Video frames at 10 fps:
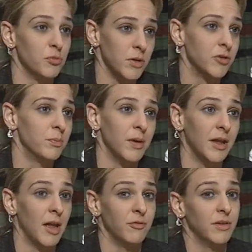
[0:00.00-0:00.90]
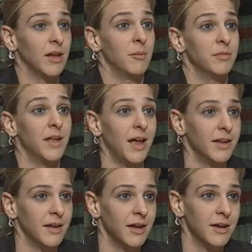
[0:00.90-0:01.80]
Too much pain, I think I'm
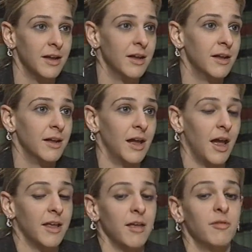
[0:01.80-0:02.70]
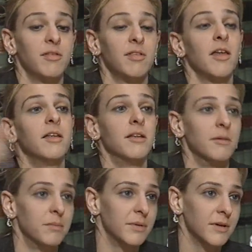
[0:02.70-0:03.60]
dying. I can't
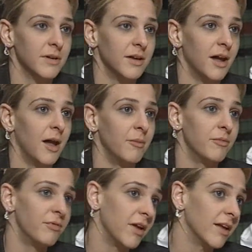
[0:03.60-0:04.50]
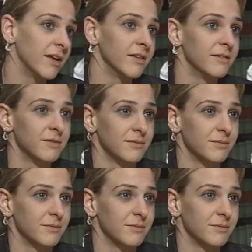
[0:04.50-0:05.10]
stand up. That's what Alvarez thought